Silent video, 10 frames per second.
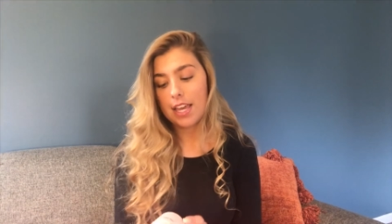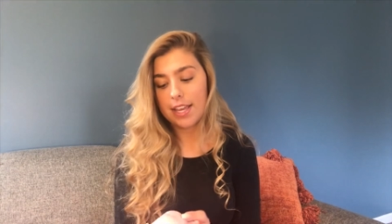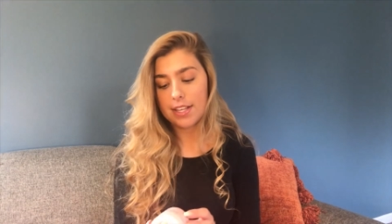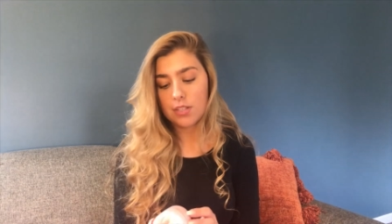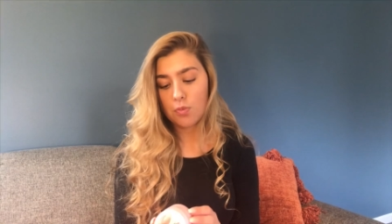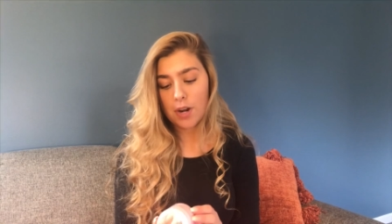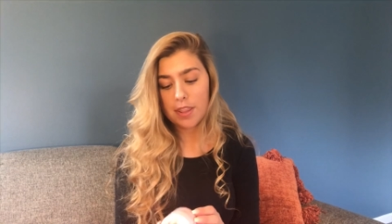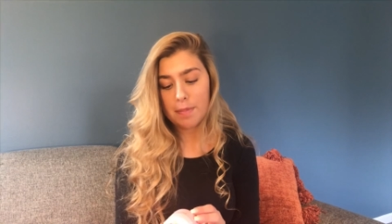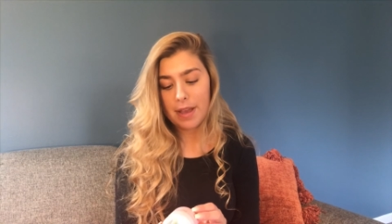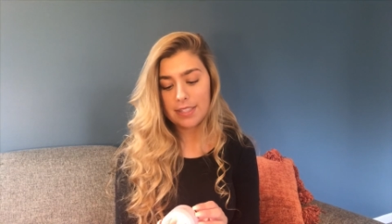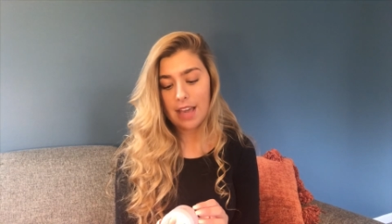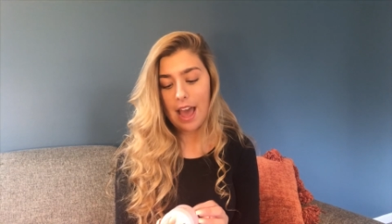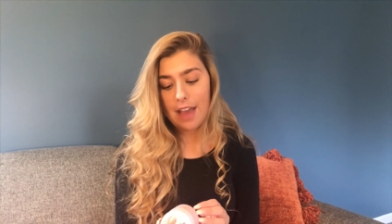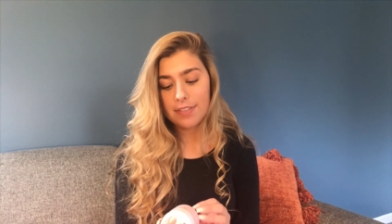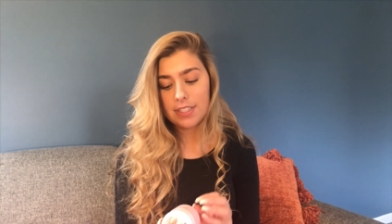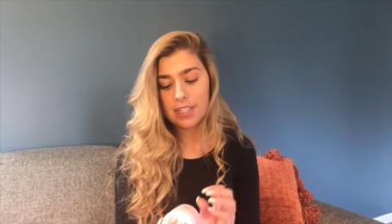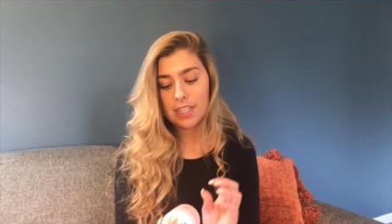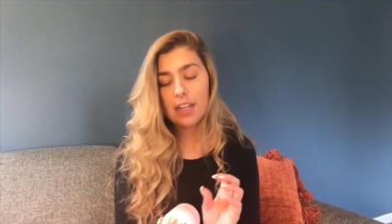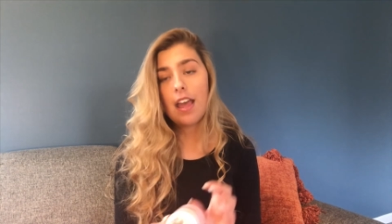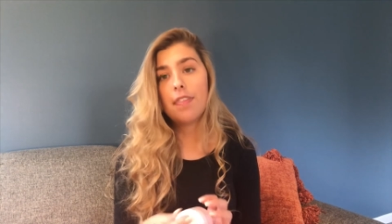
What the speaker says: is one of the best that I've seen.